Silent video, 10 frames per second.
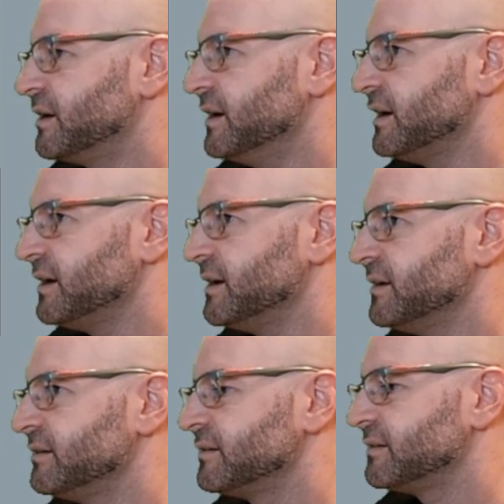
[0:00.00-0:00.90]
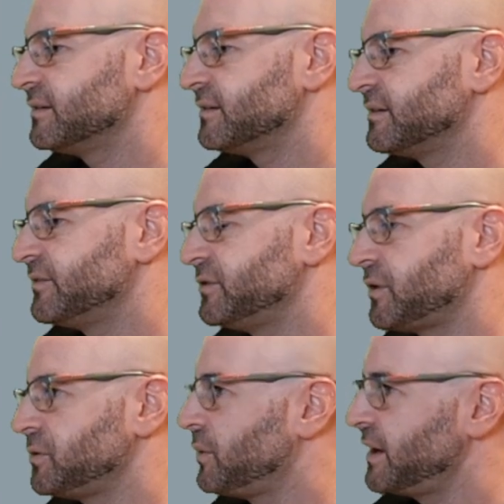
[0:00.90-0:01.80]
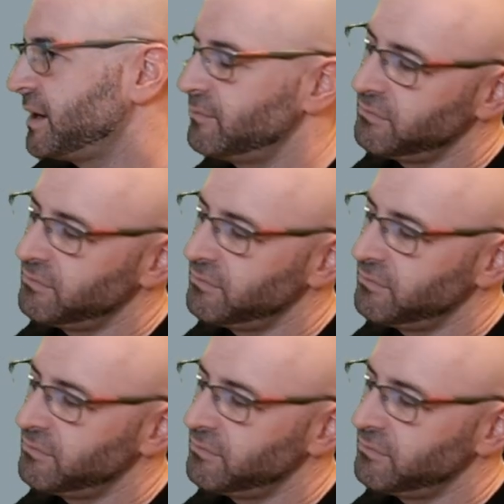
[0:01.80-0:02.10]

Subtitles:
If you don't know who I am,